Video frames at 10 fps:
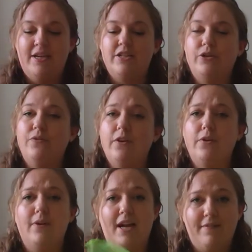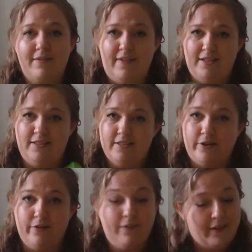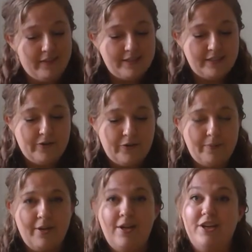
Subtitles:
So if you don't have a fancy scarf like this at home,